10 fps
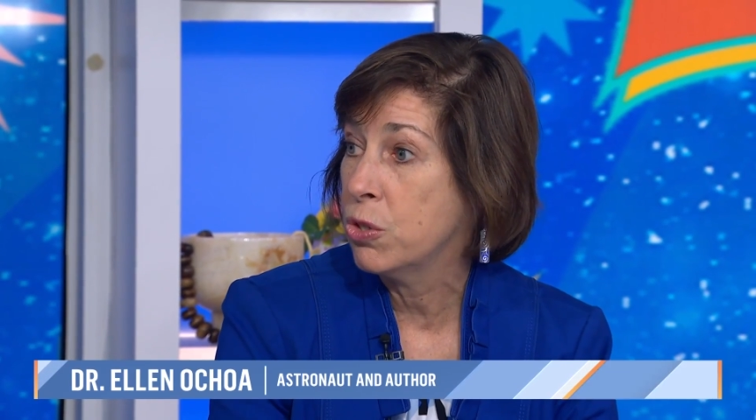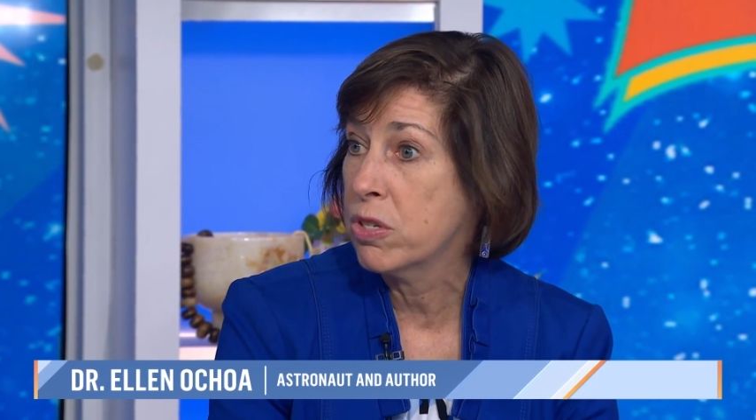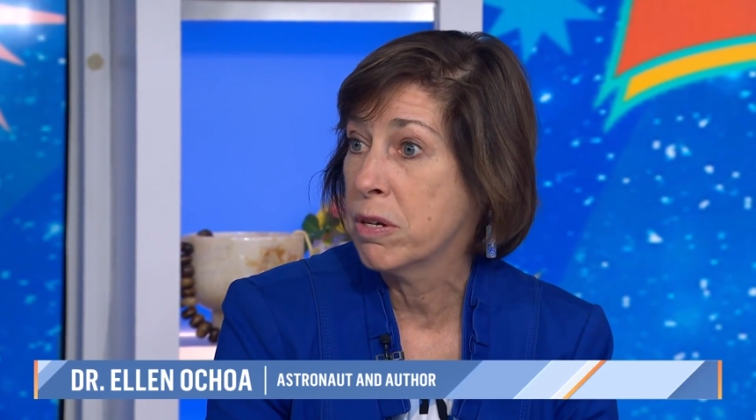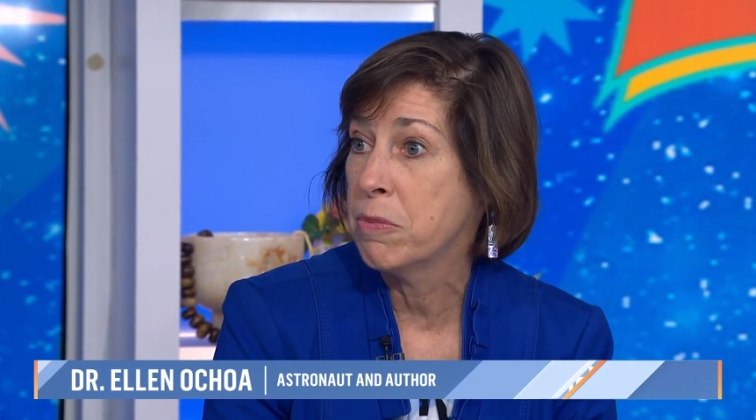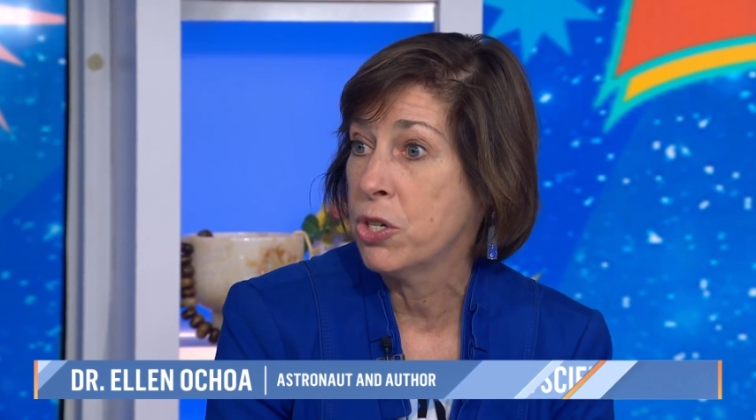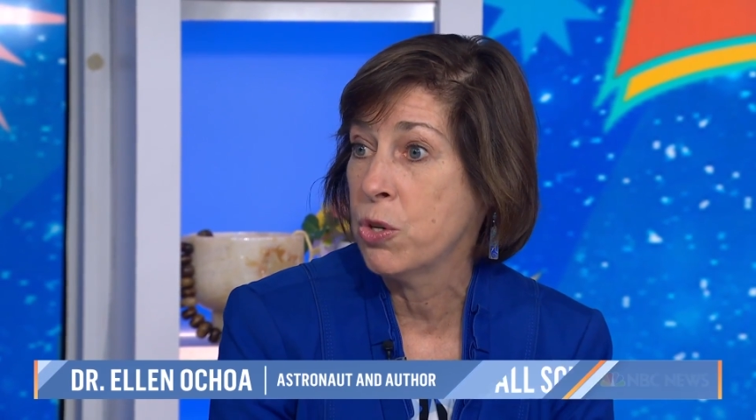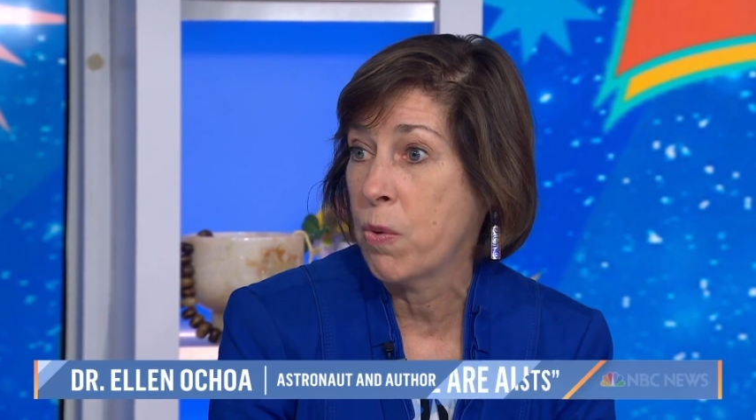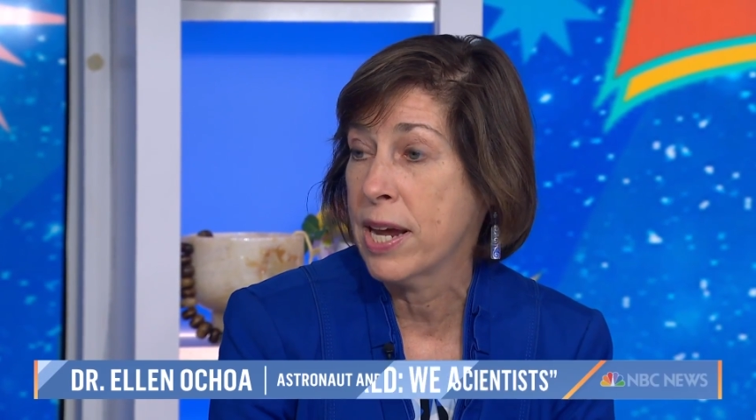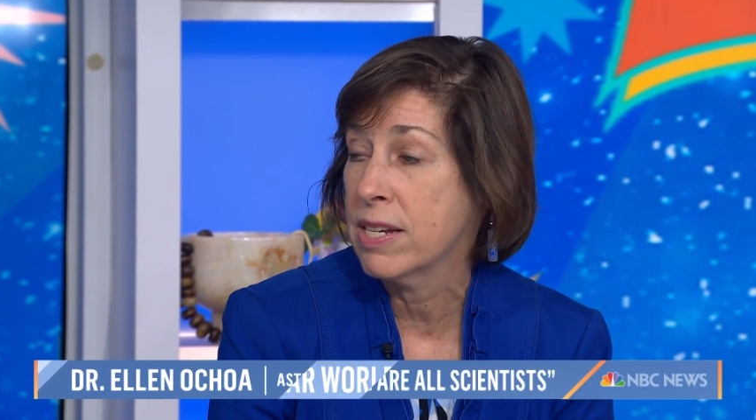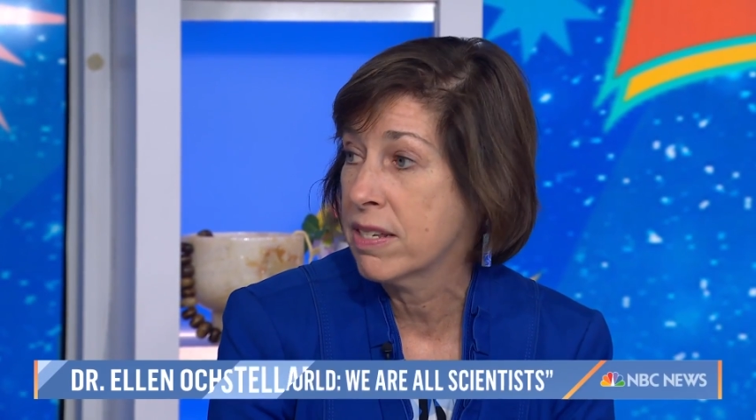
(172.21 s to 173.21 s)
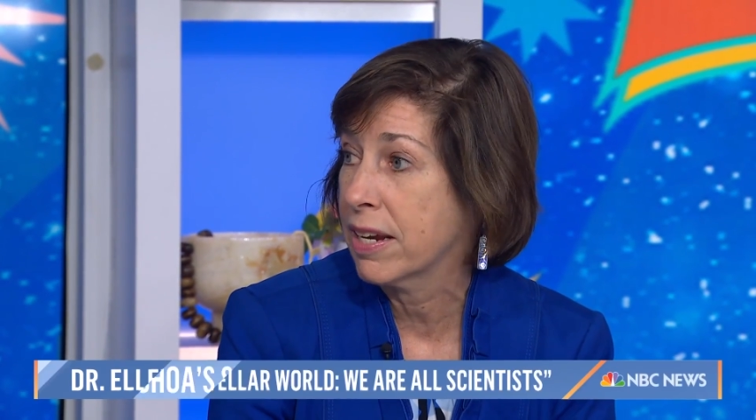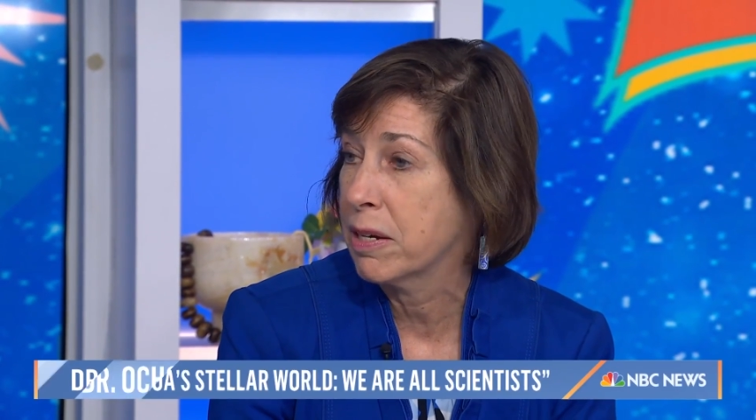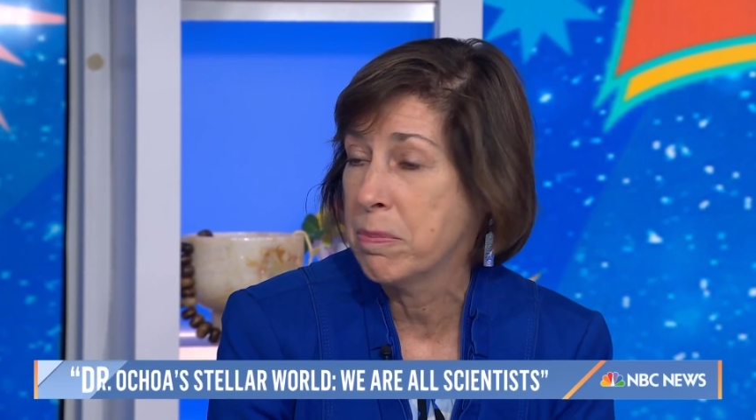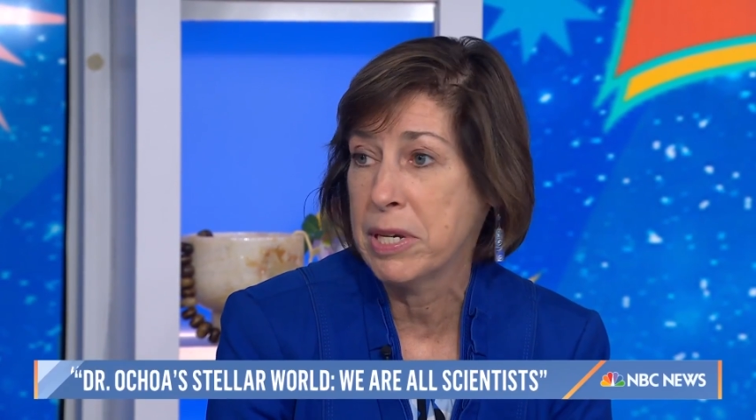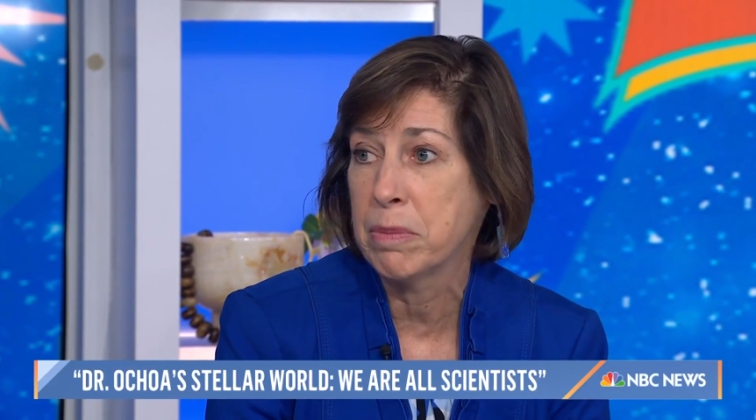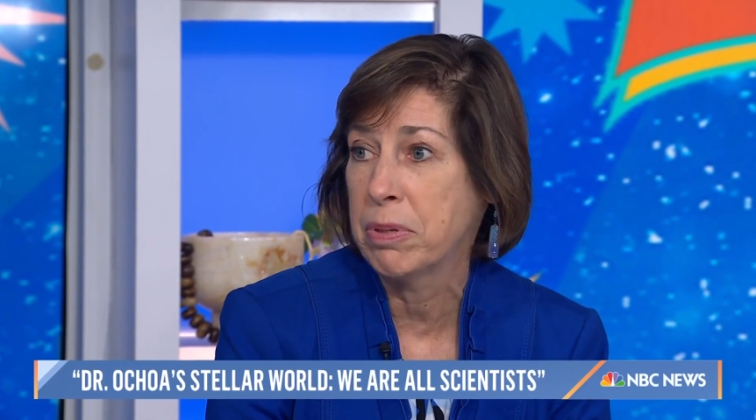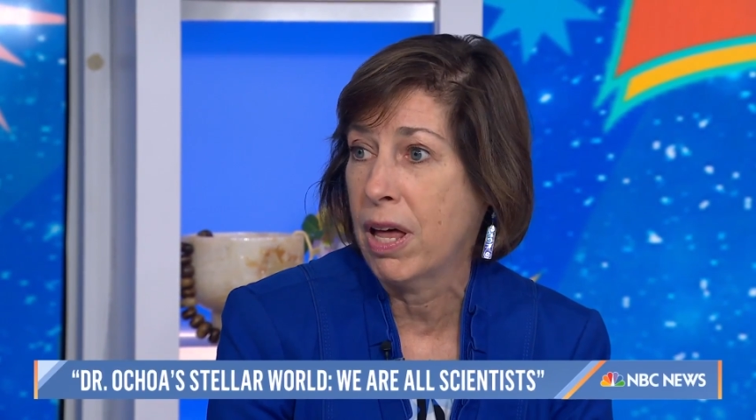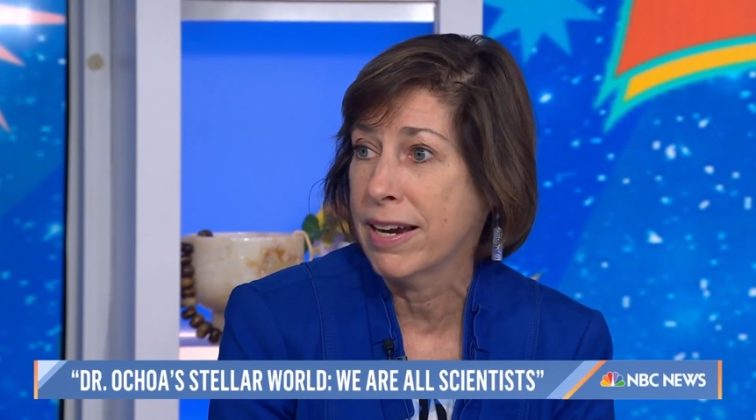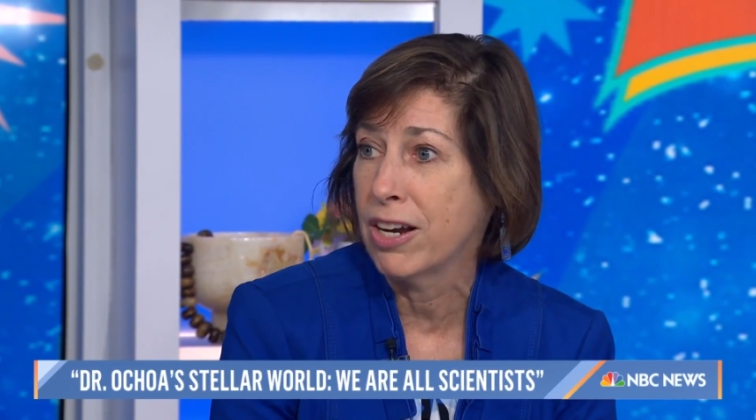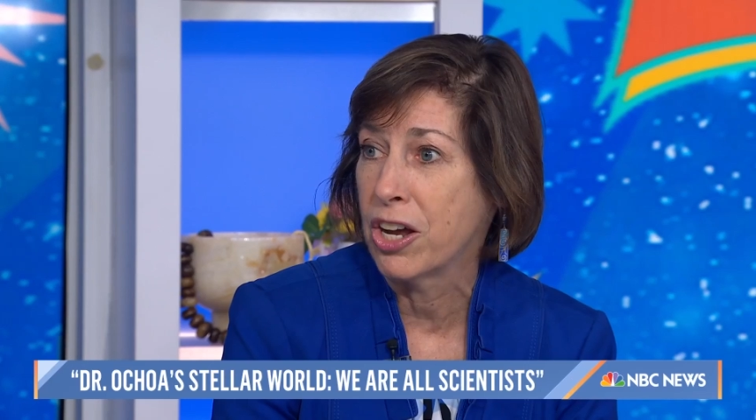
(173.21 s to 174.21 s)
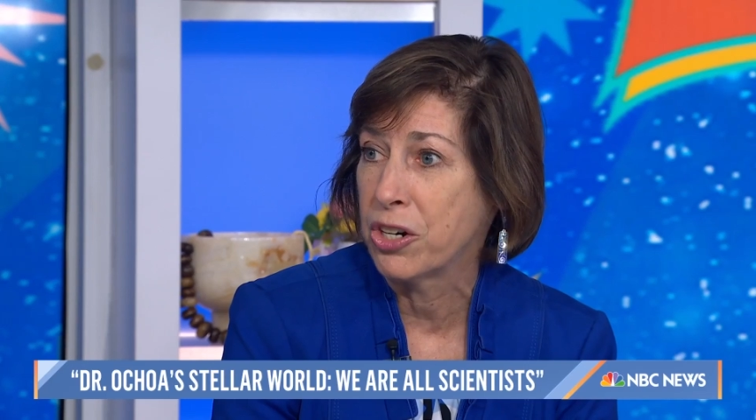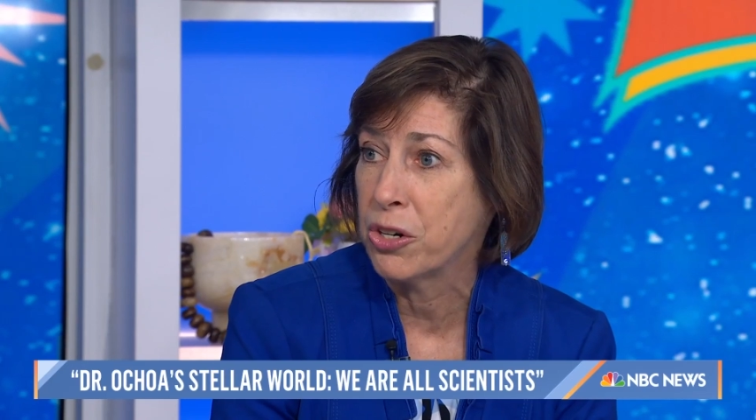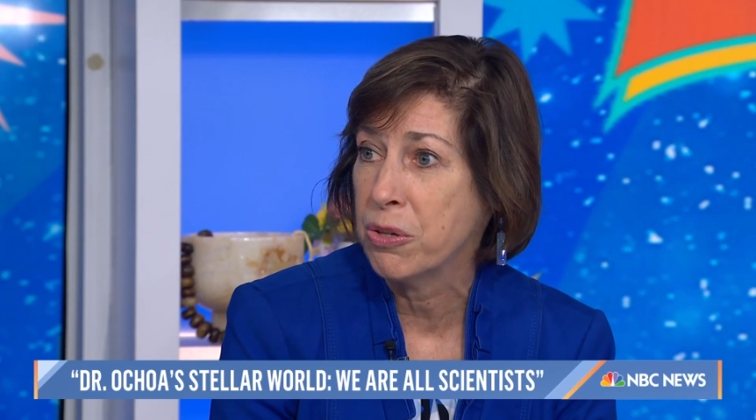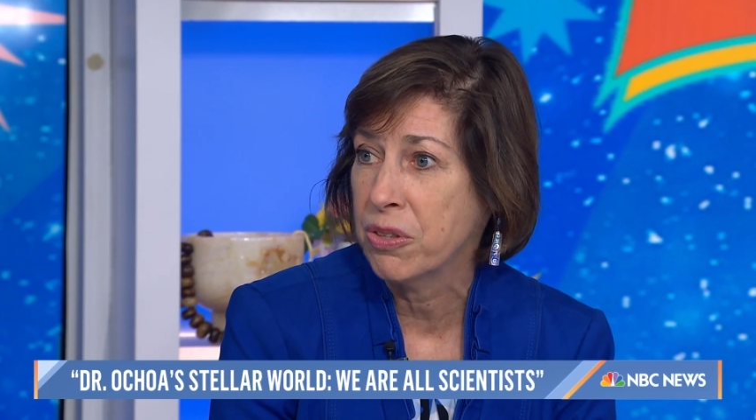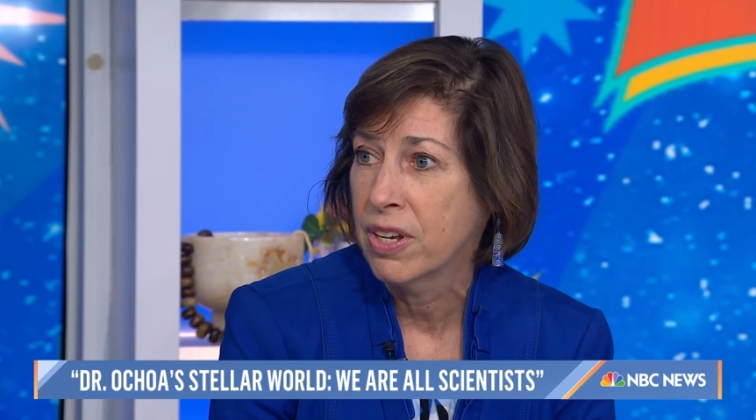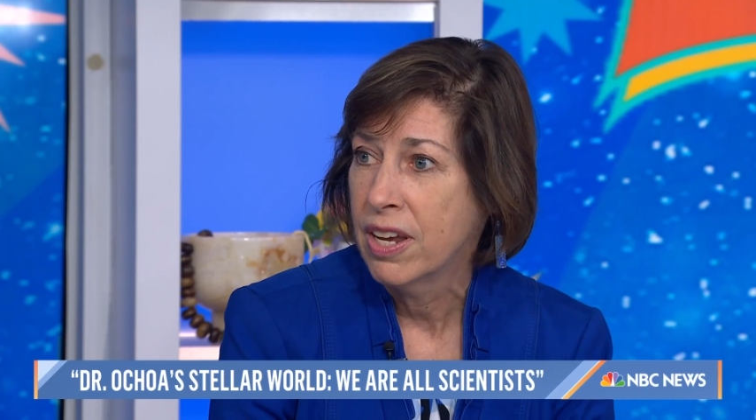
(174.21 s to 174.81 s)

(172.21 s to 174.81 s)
use them in new ways that can be applied on Earth.